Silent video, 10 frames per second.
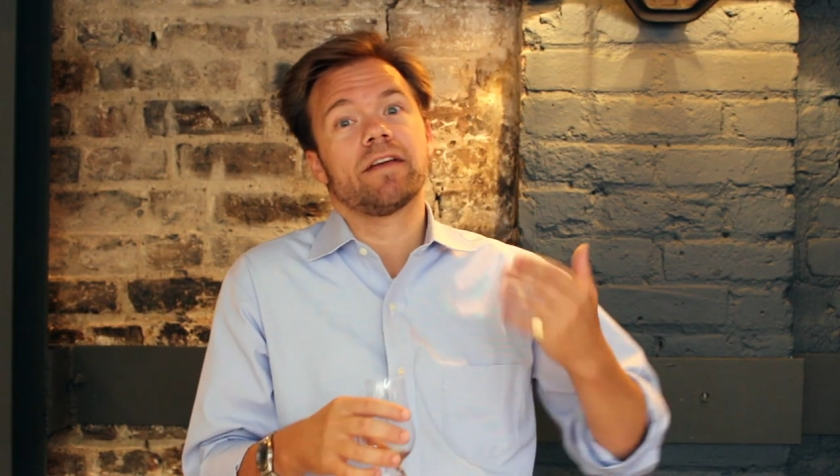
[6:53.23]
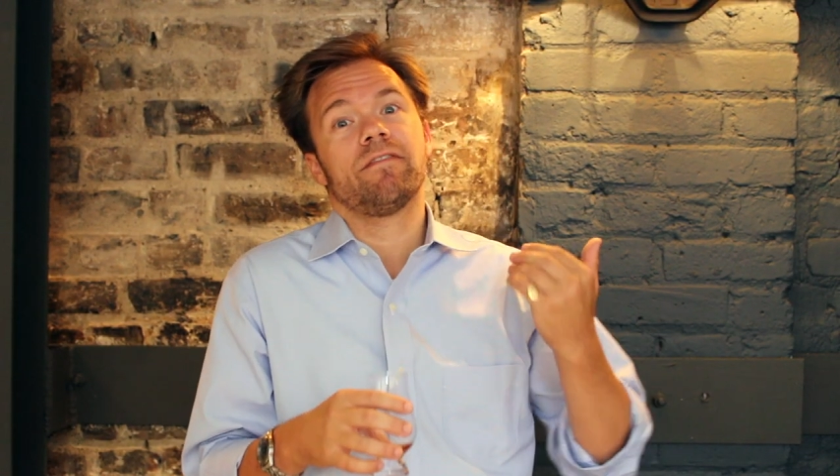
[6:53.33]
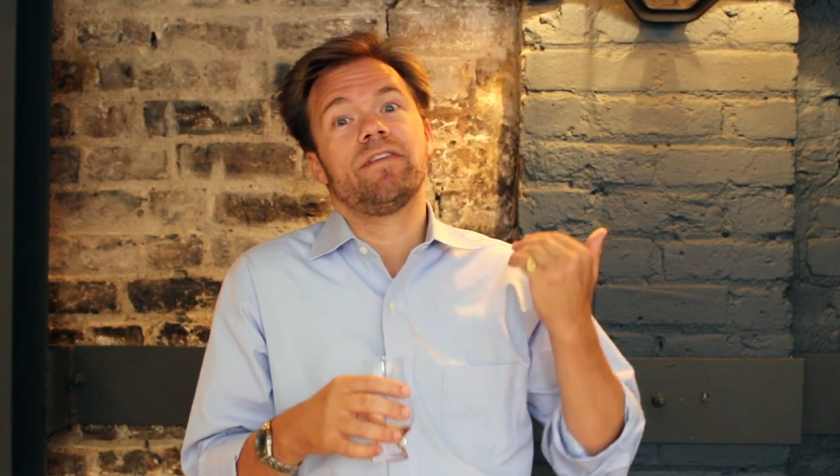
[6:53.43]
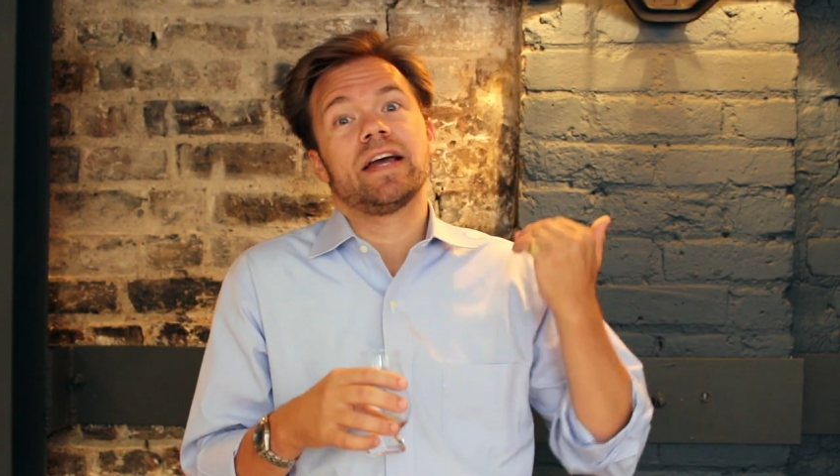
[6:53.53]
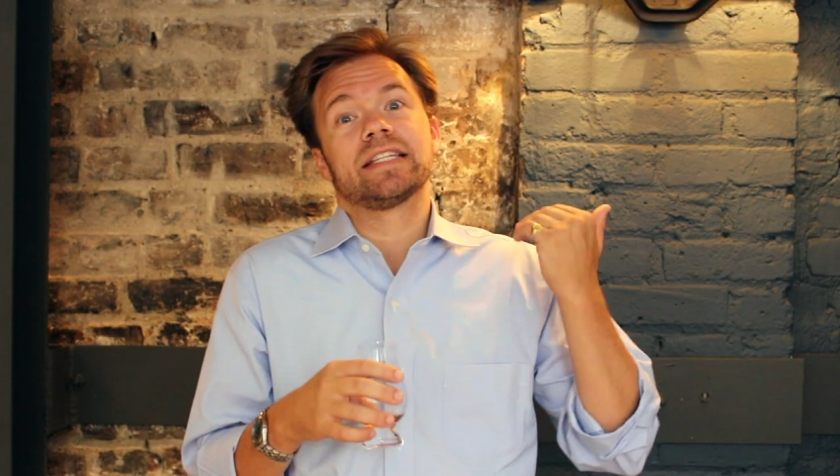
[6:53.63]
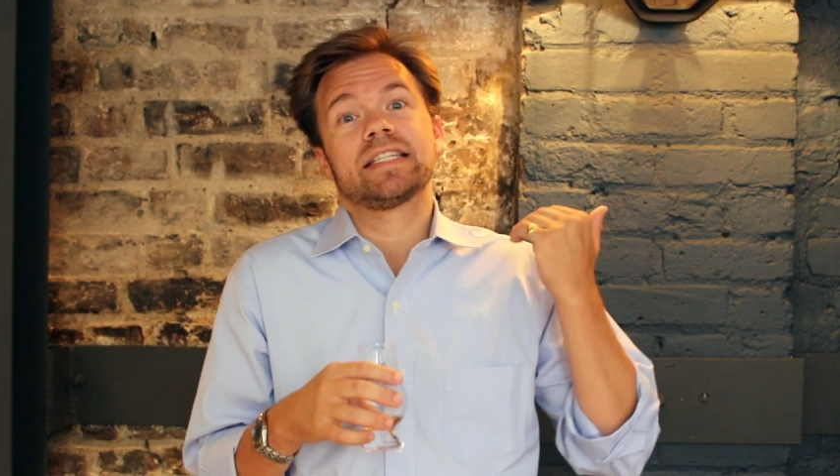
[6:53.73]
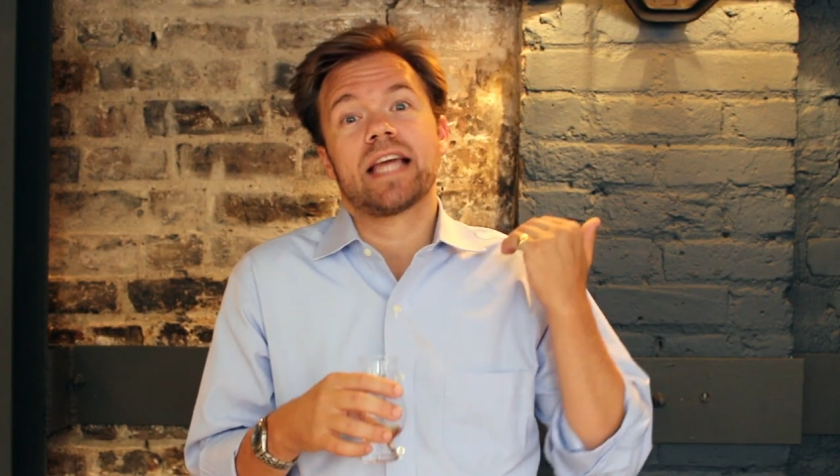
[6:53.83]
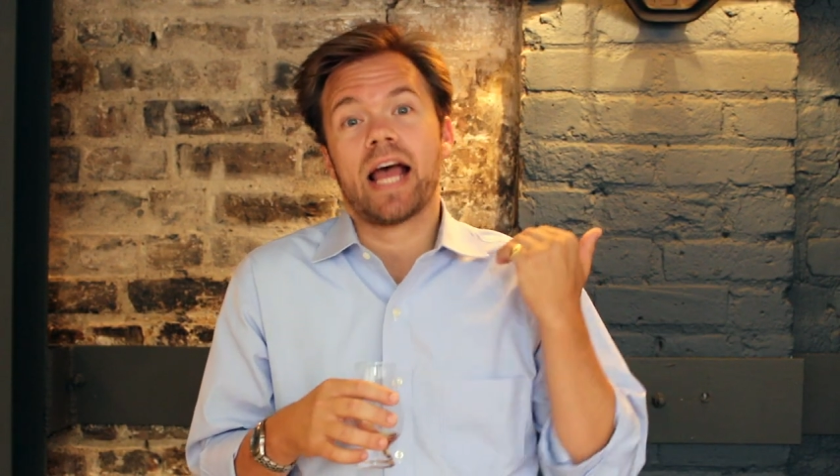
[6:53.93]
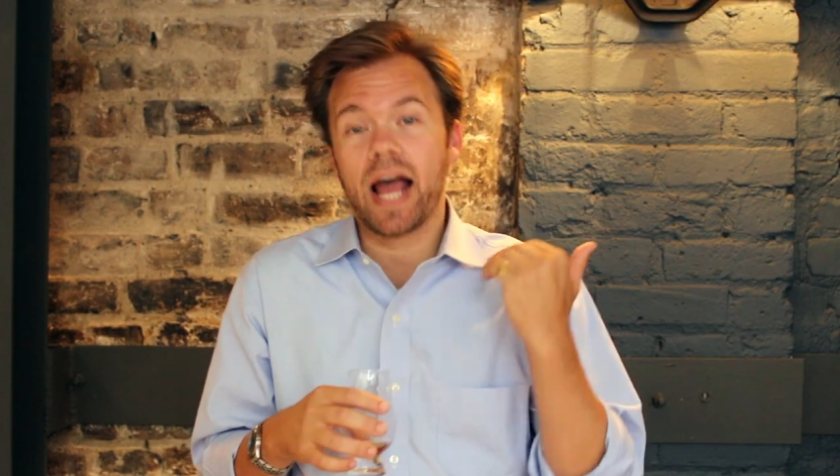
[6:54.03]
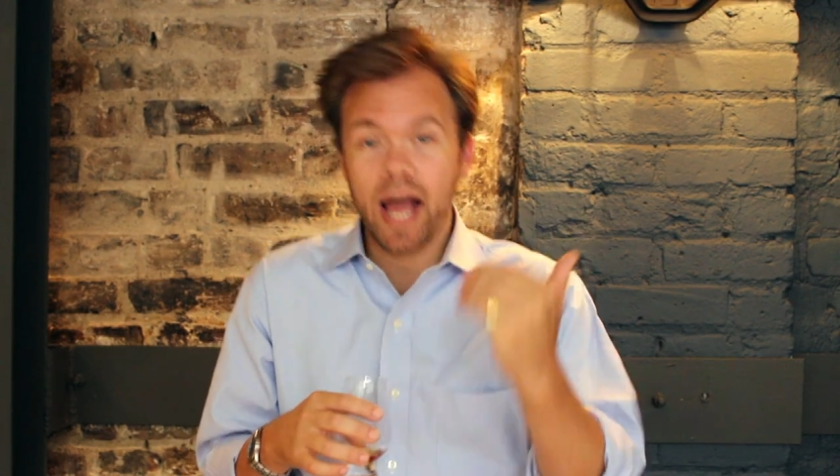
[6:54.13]

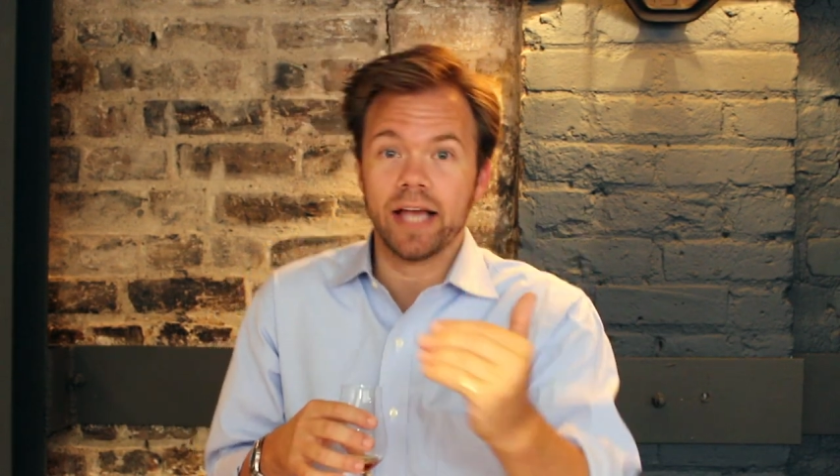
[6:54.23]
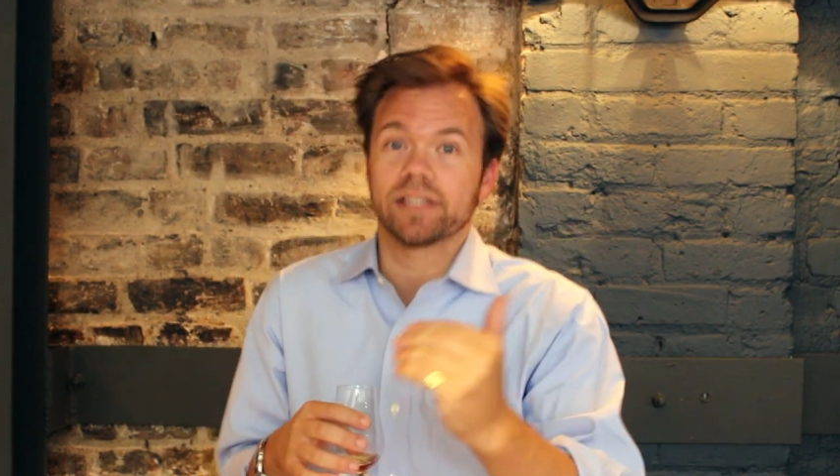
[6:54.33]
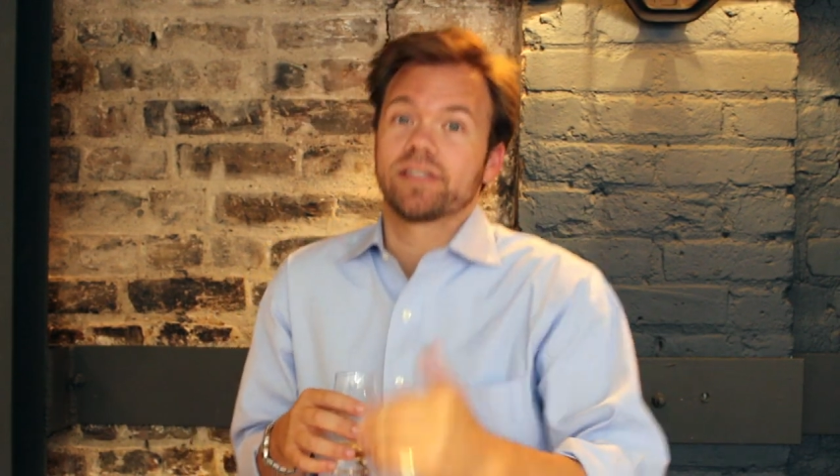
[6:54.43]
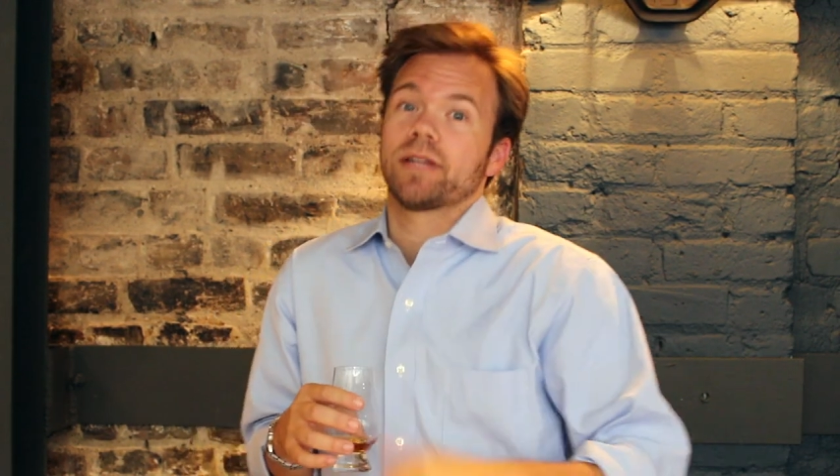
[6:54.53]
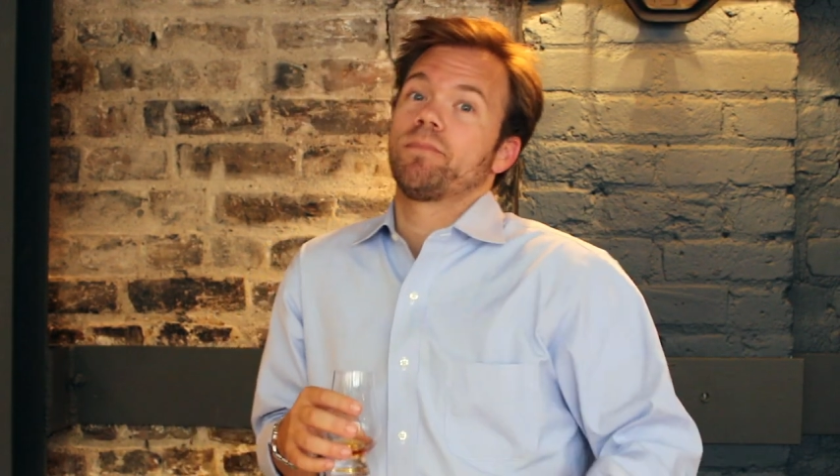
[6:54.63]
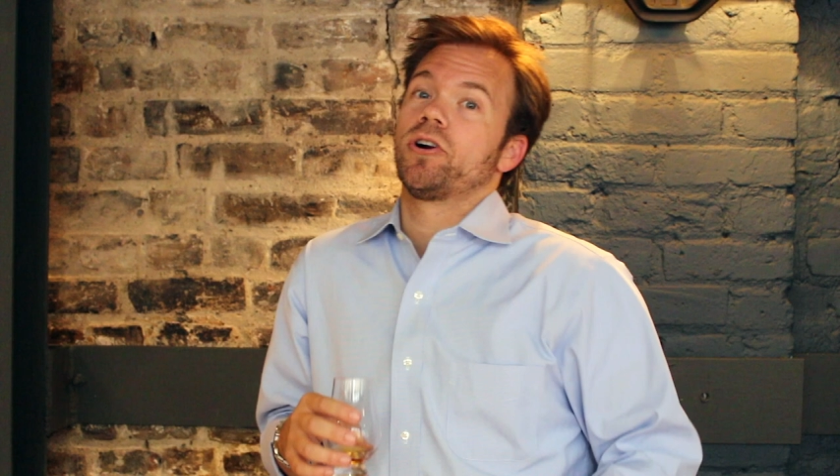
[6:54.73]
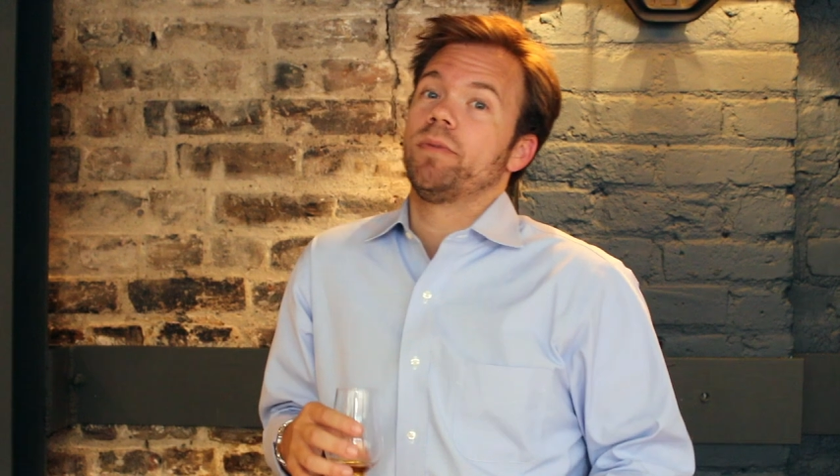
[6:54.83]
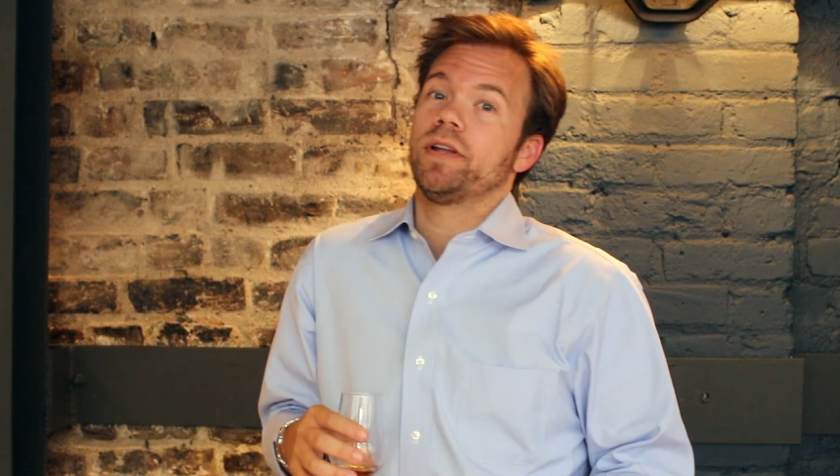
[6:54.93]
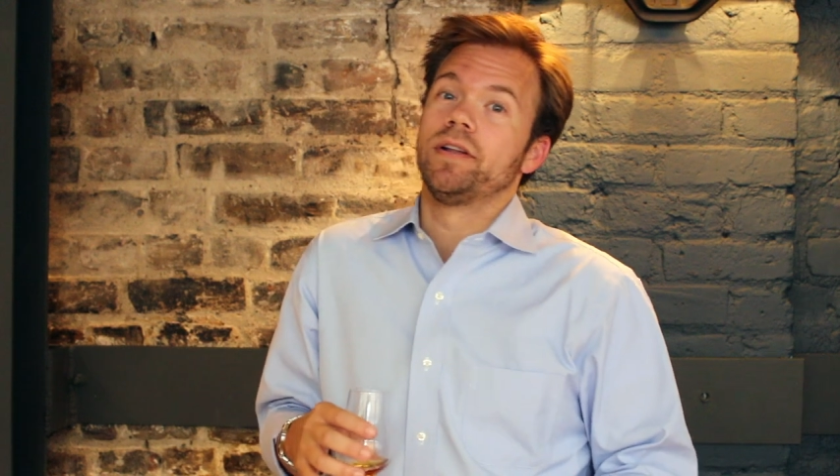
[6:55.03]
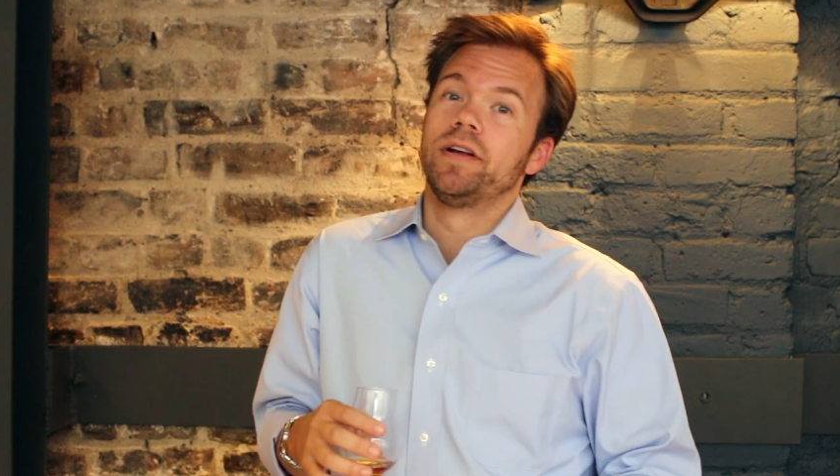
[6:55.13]
fantastic
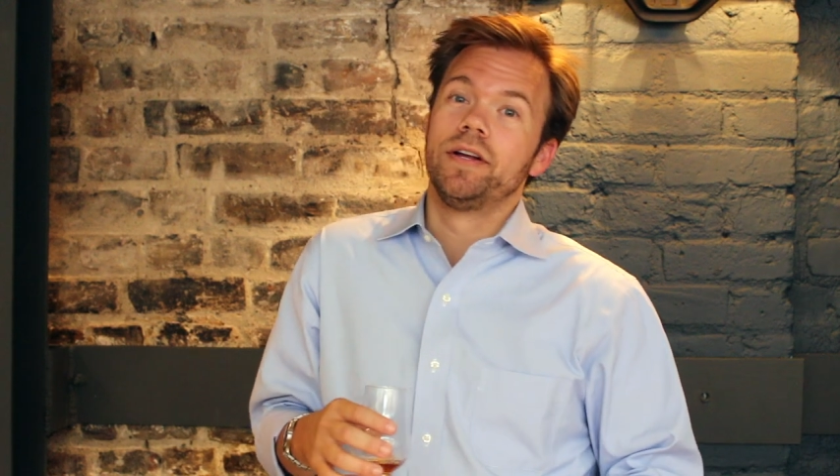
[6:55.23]
bourbon.